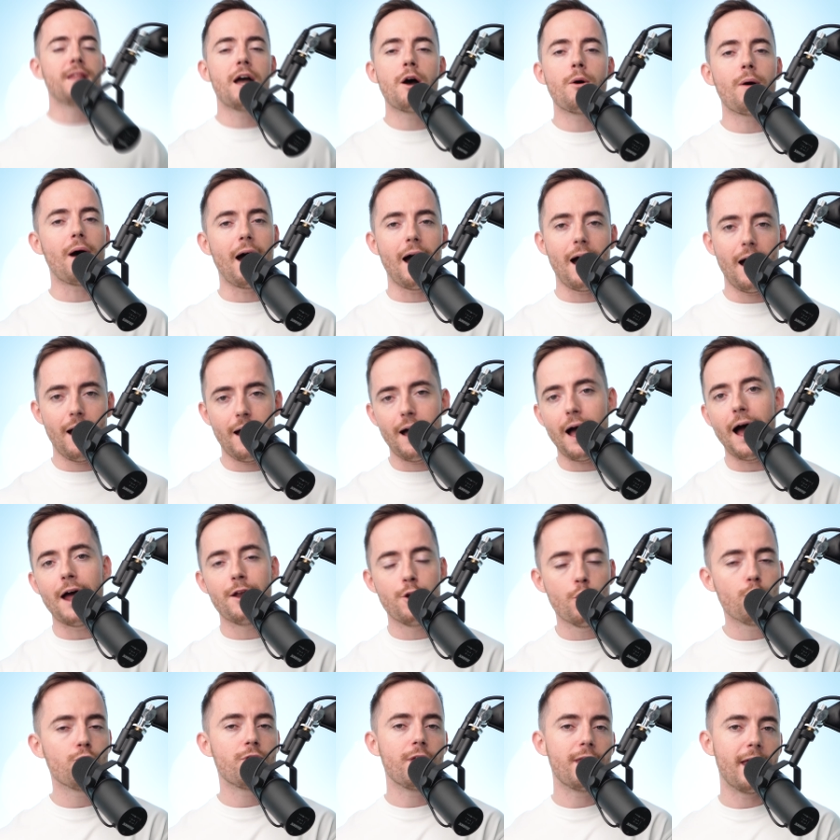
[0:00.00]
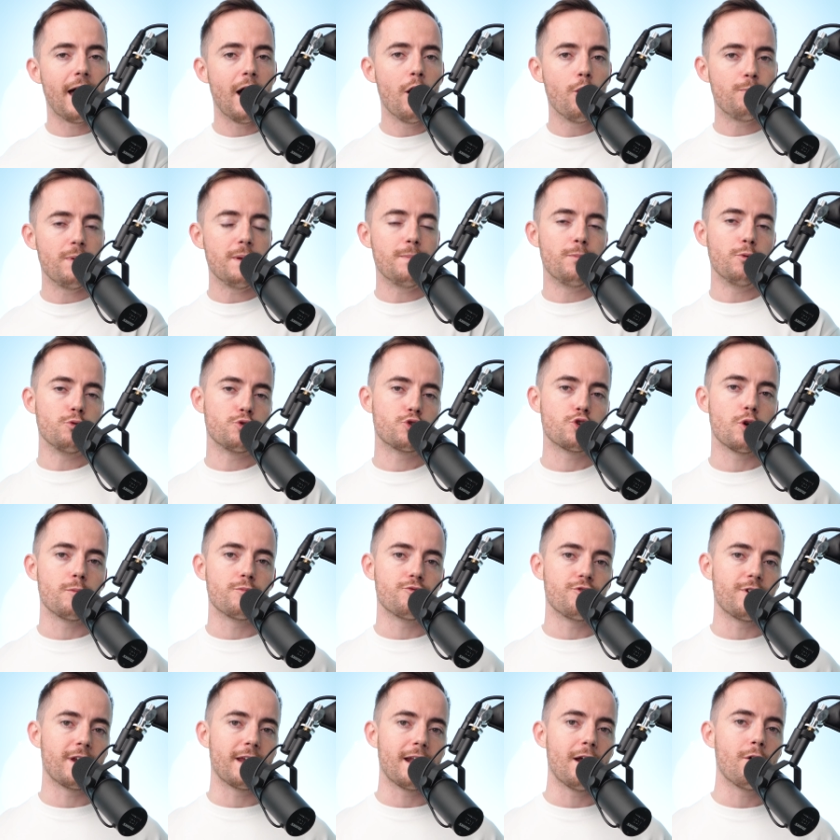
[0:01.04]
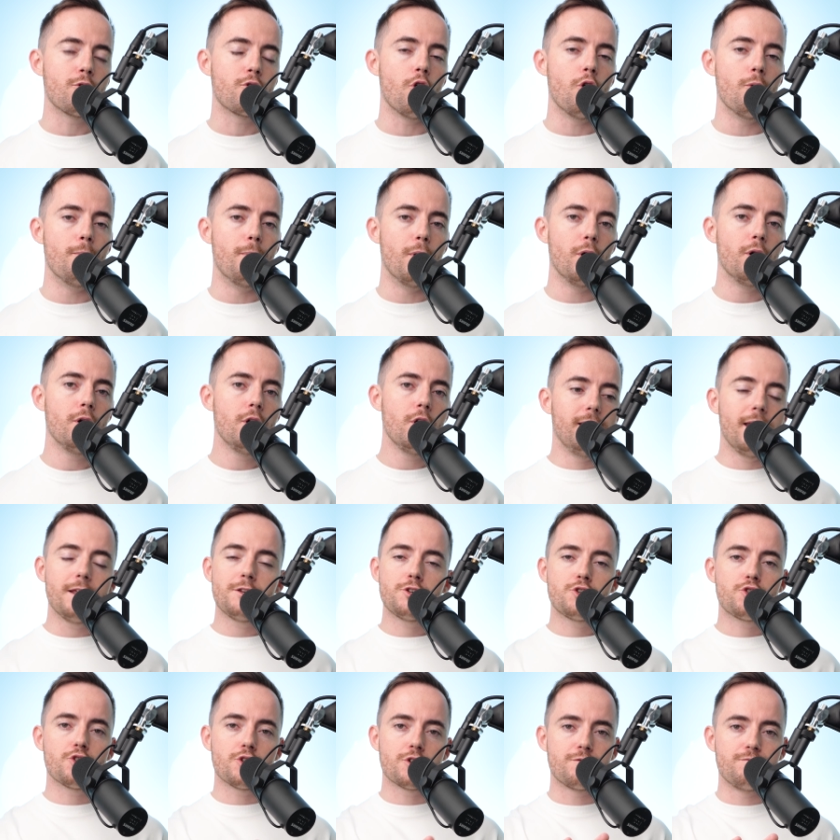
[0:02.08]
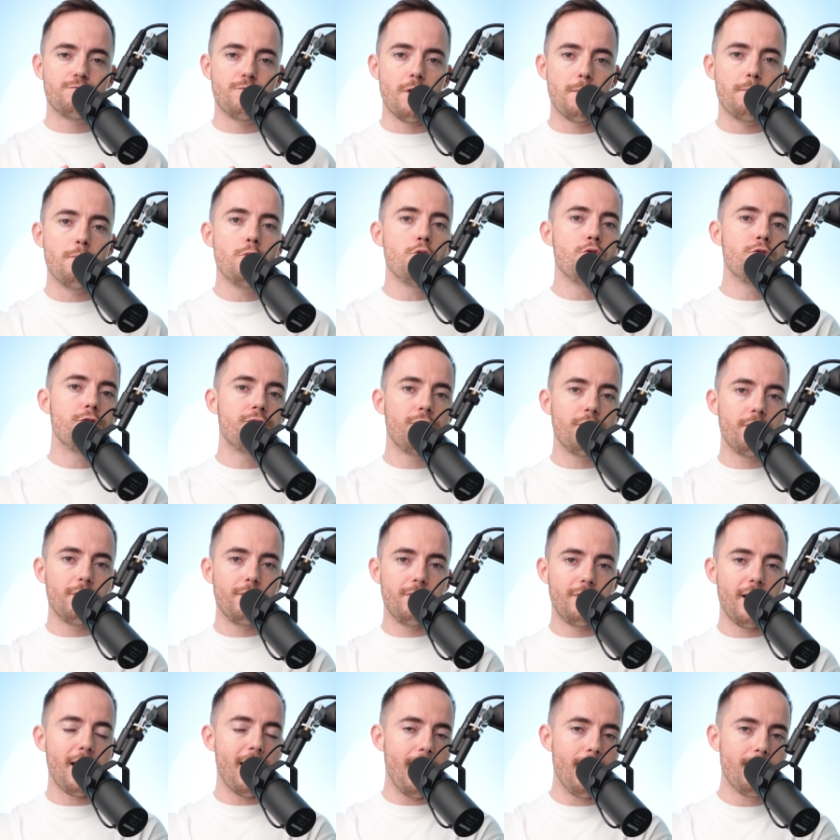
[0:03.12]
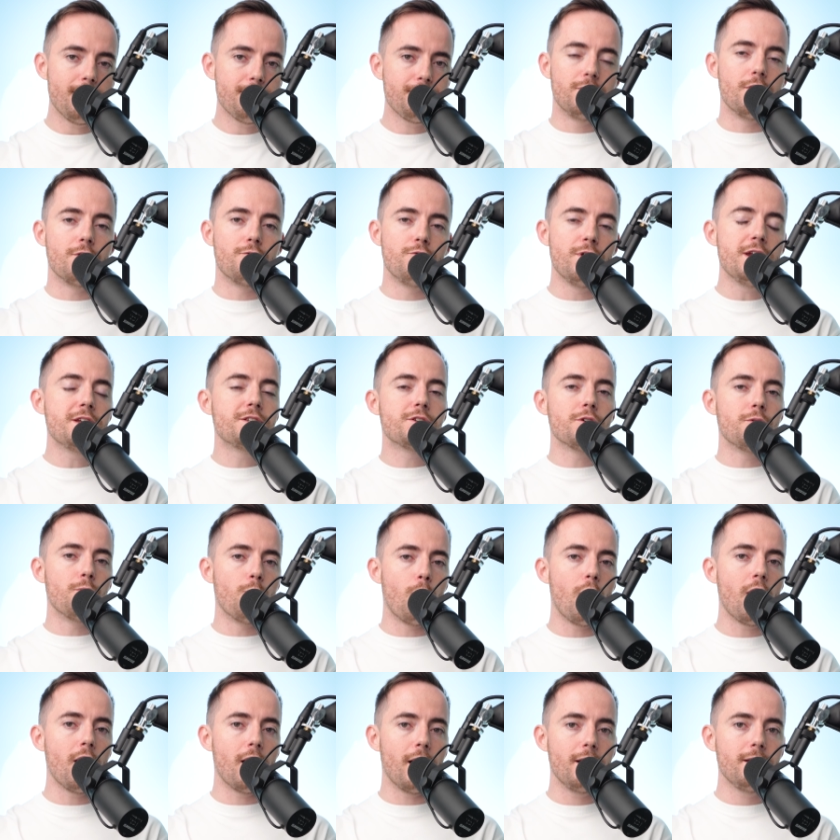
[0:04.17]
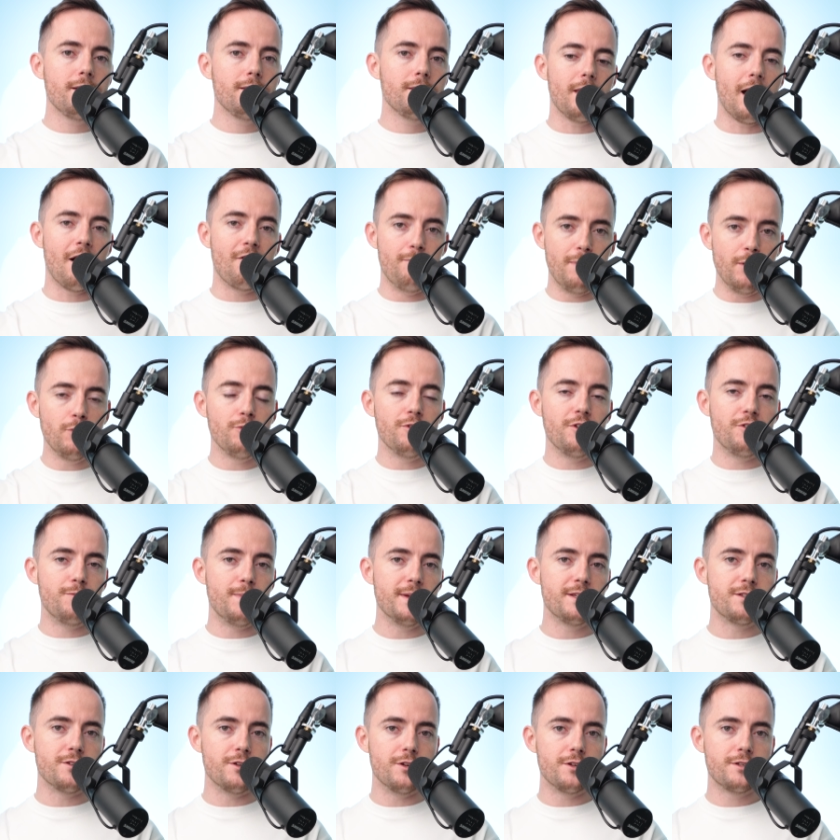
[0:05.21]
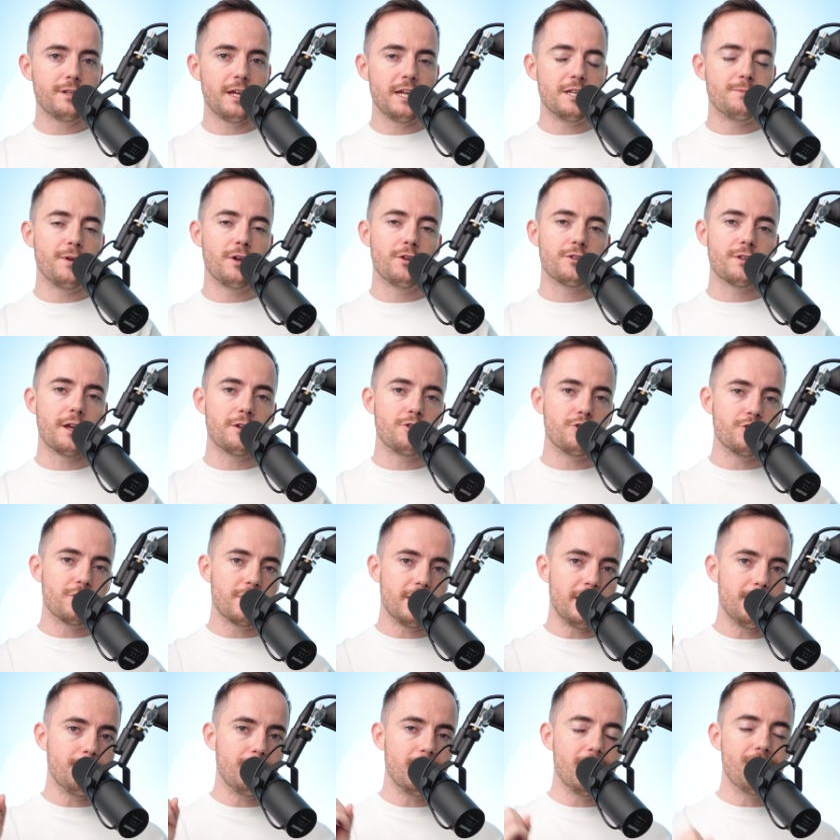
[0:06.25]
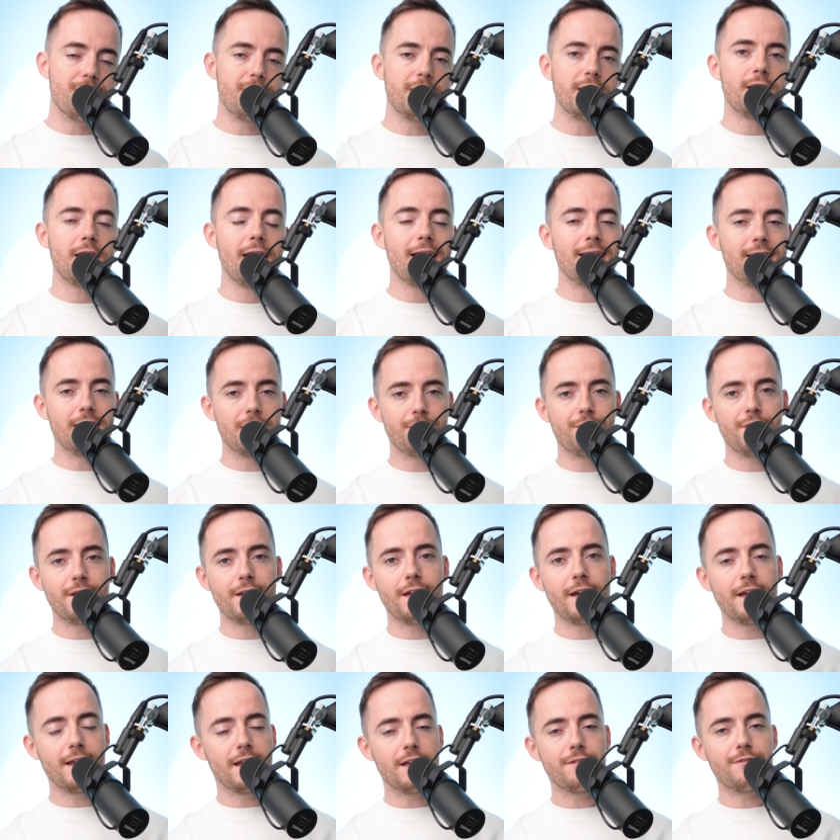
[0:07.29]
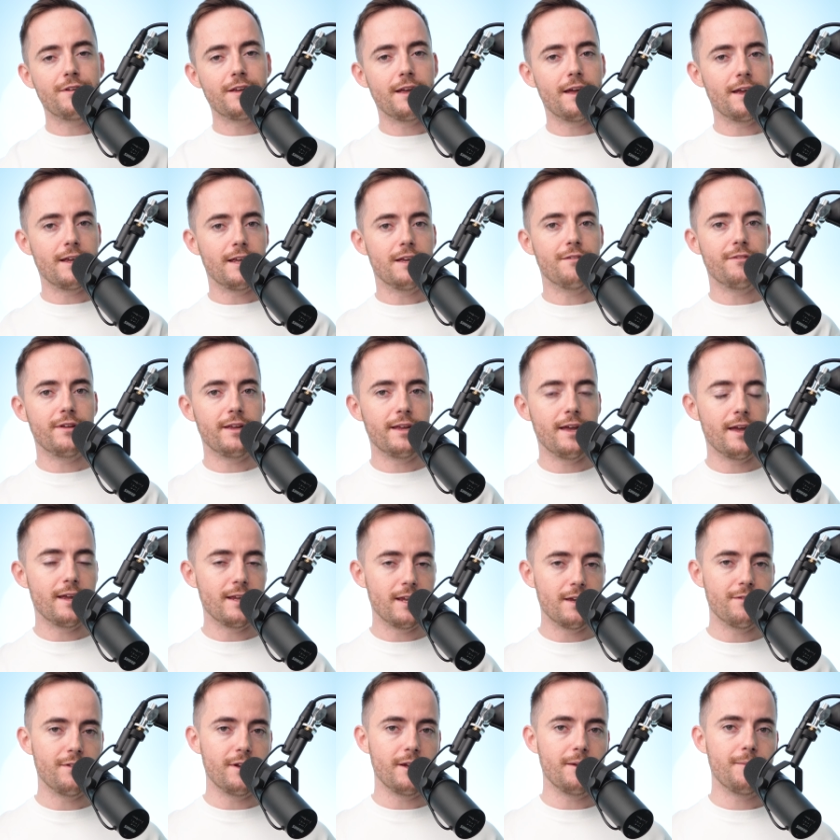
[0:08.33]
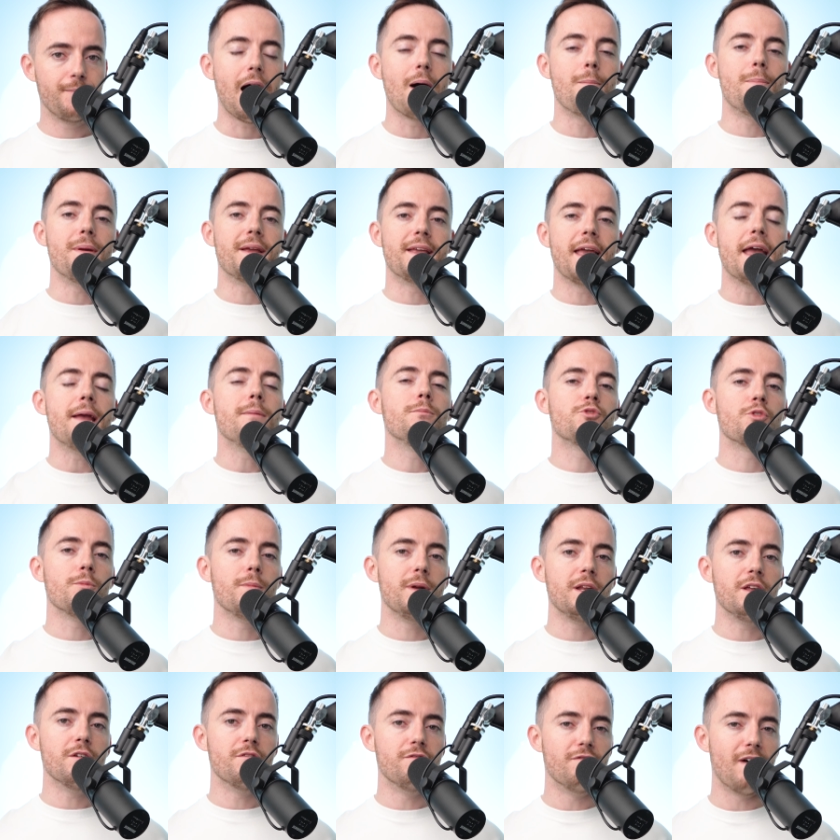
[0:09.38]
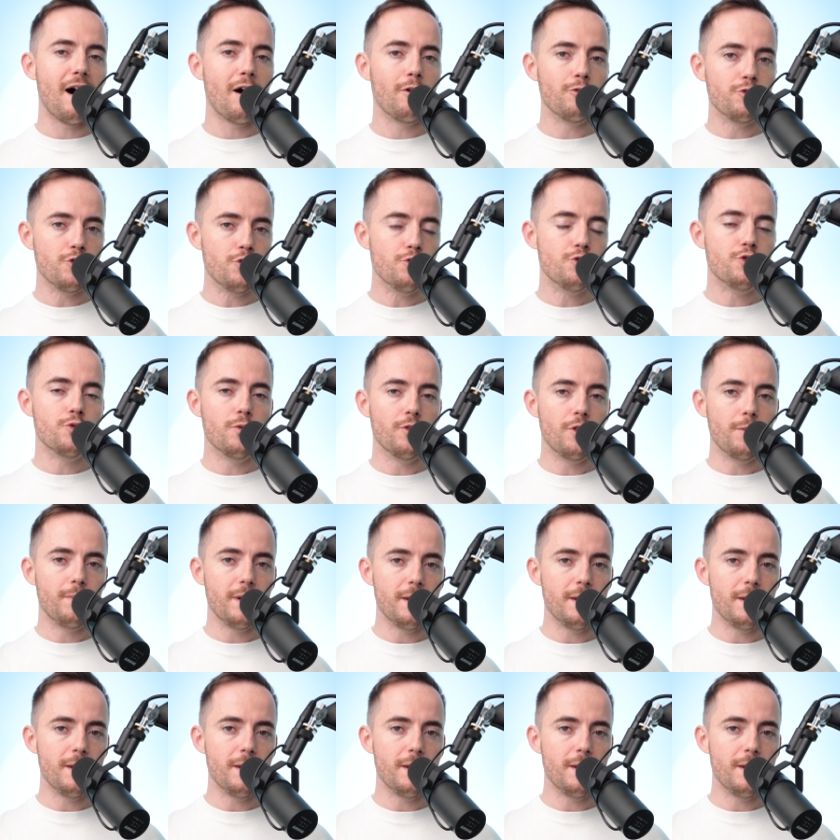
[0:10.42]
Now, I know that I help people stop drinking alcohol, but let's just remove that. The reason why I've built this business is because I just keep giving and giving and giving and giving and giving. I became somebody of value to other